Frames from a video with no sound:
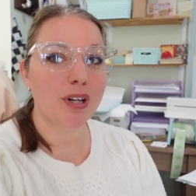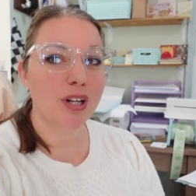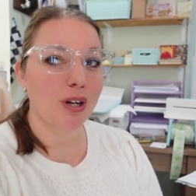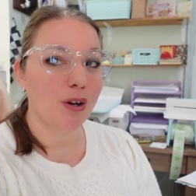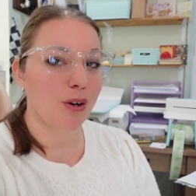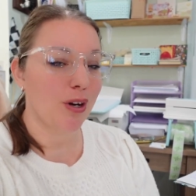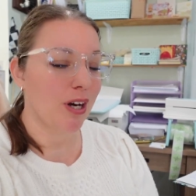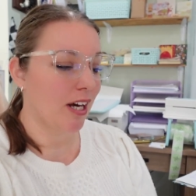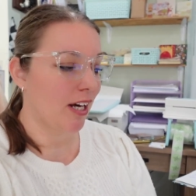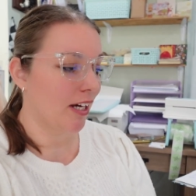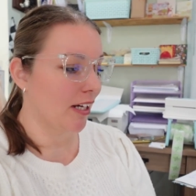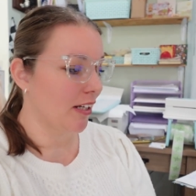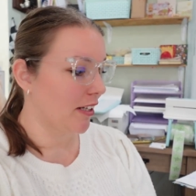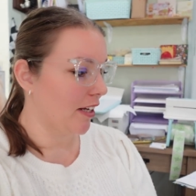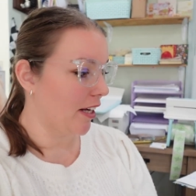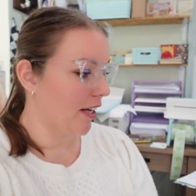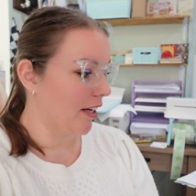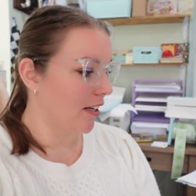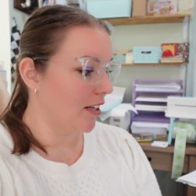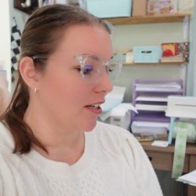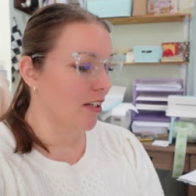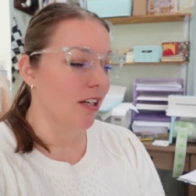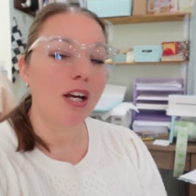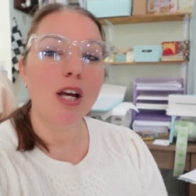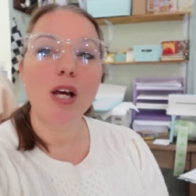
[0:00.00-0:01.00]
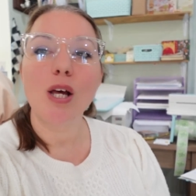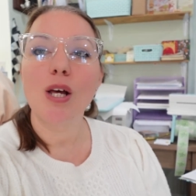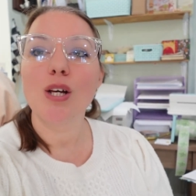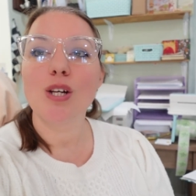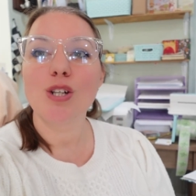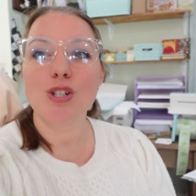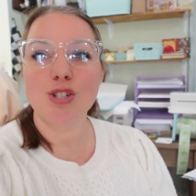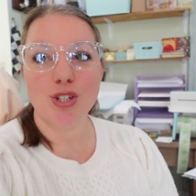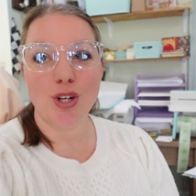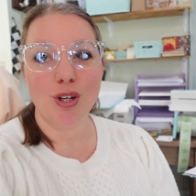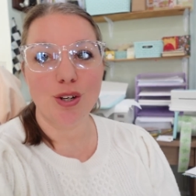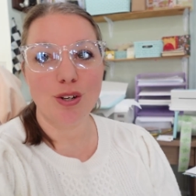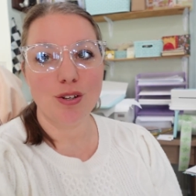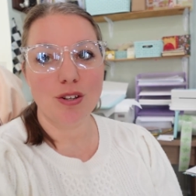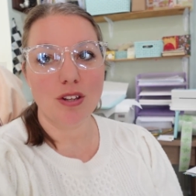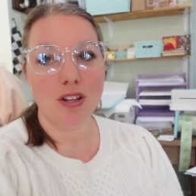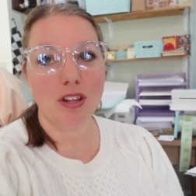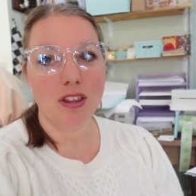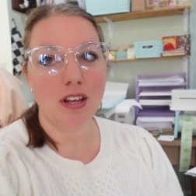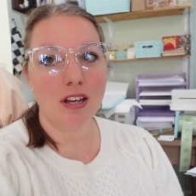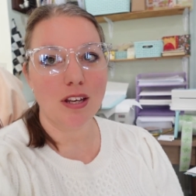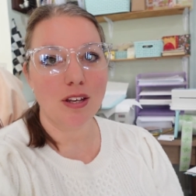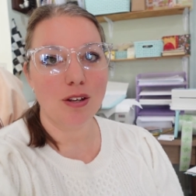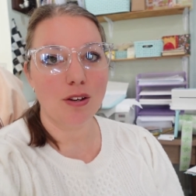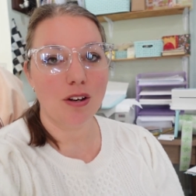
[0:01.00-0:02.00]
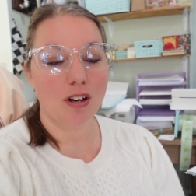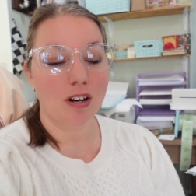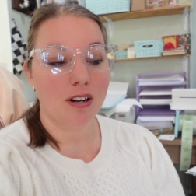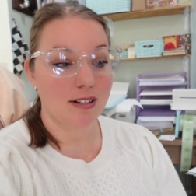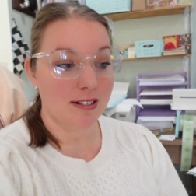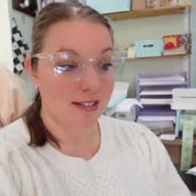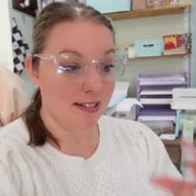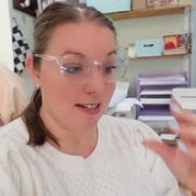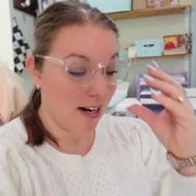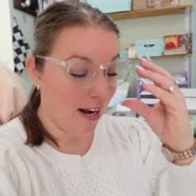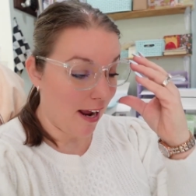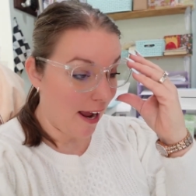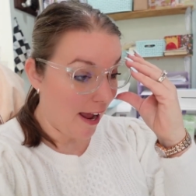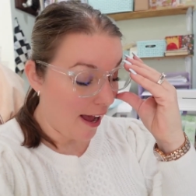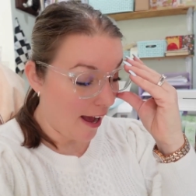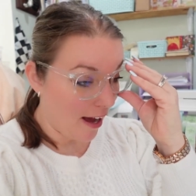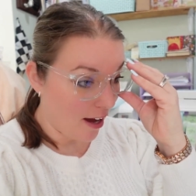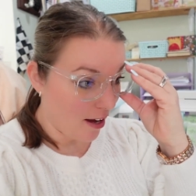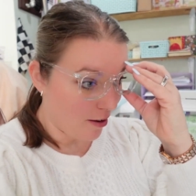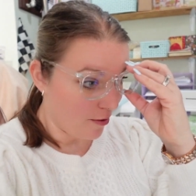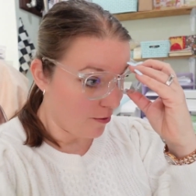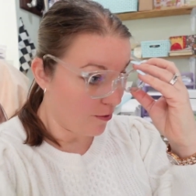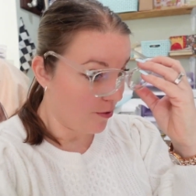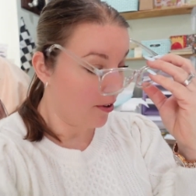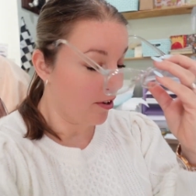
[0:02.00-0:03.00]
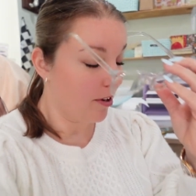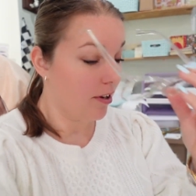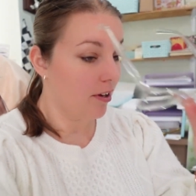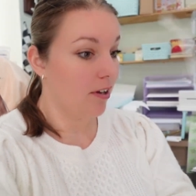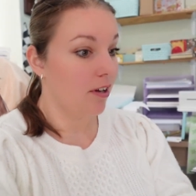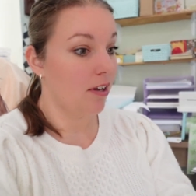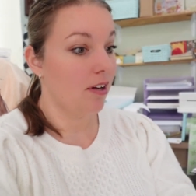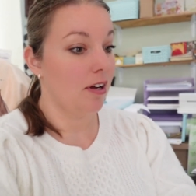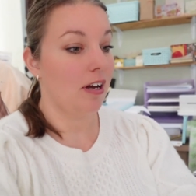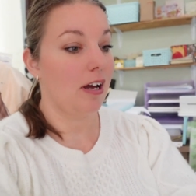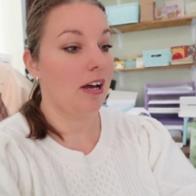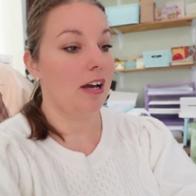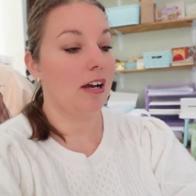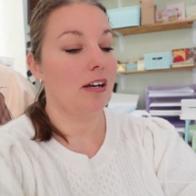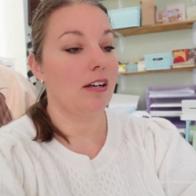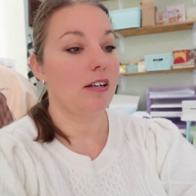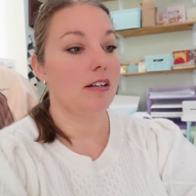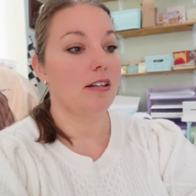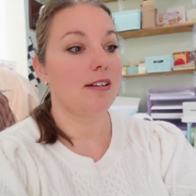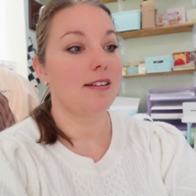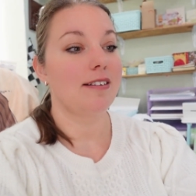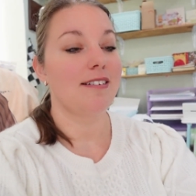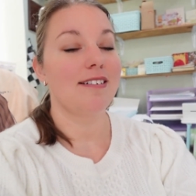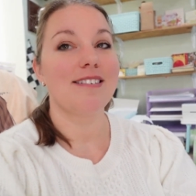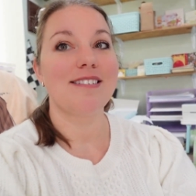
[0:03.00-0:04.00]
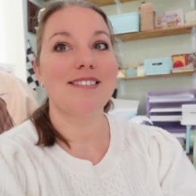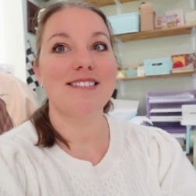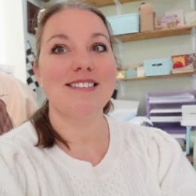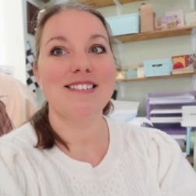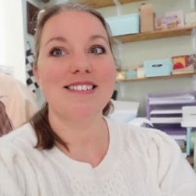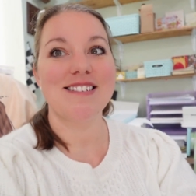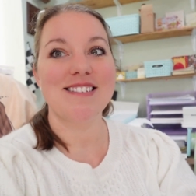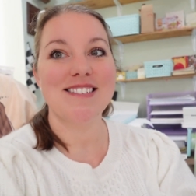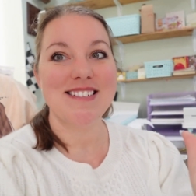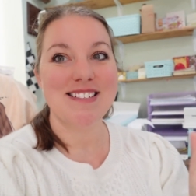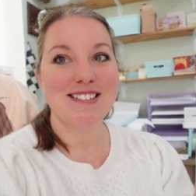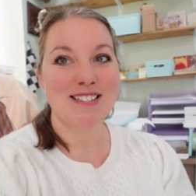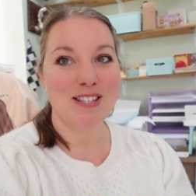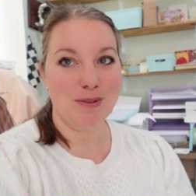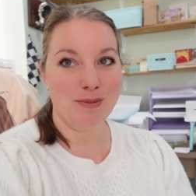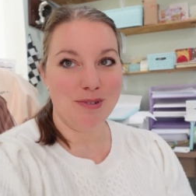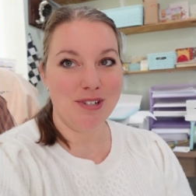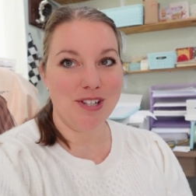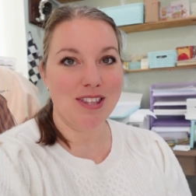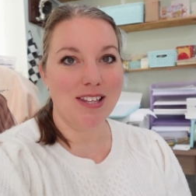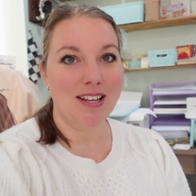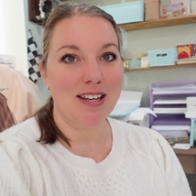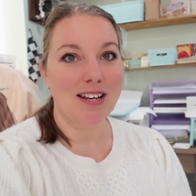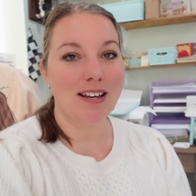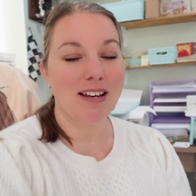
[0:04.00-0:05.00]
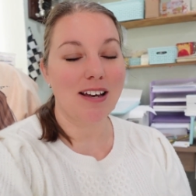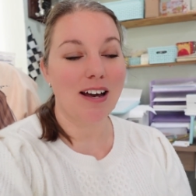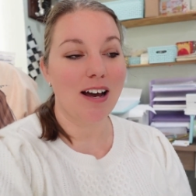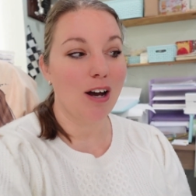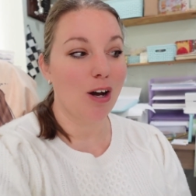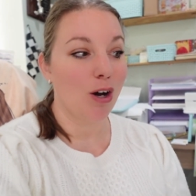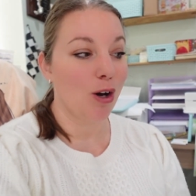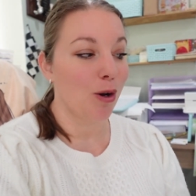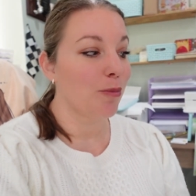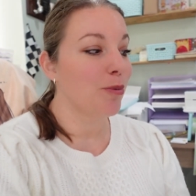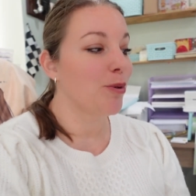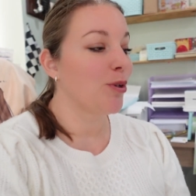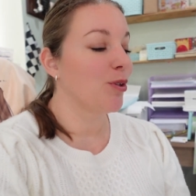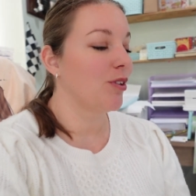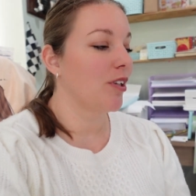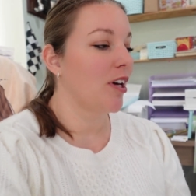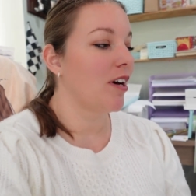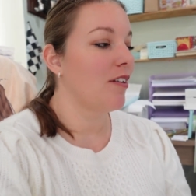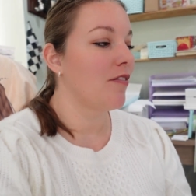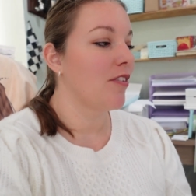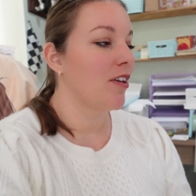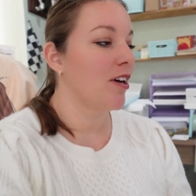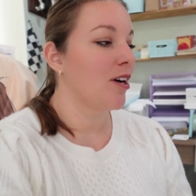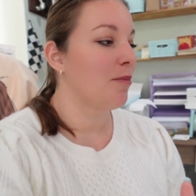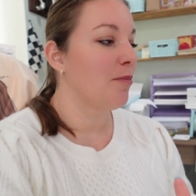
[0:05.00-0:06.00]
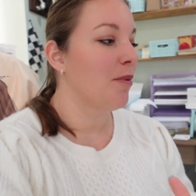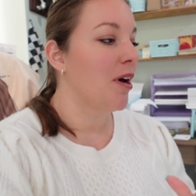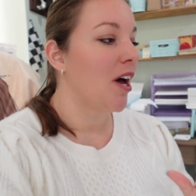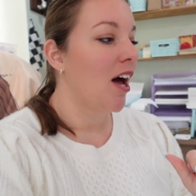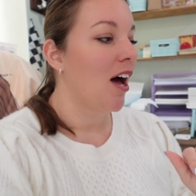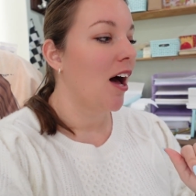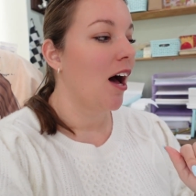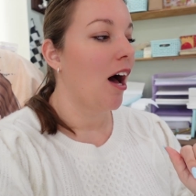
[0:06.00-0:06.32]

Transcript: to go ahead and show you the thank you cards that I have and see what you think. I hope you love them.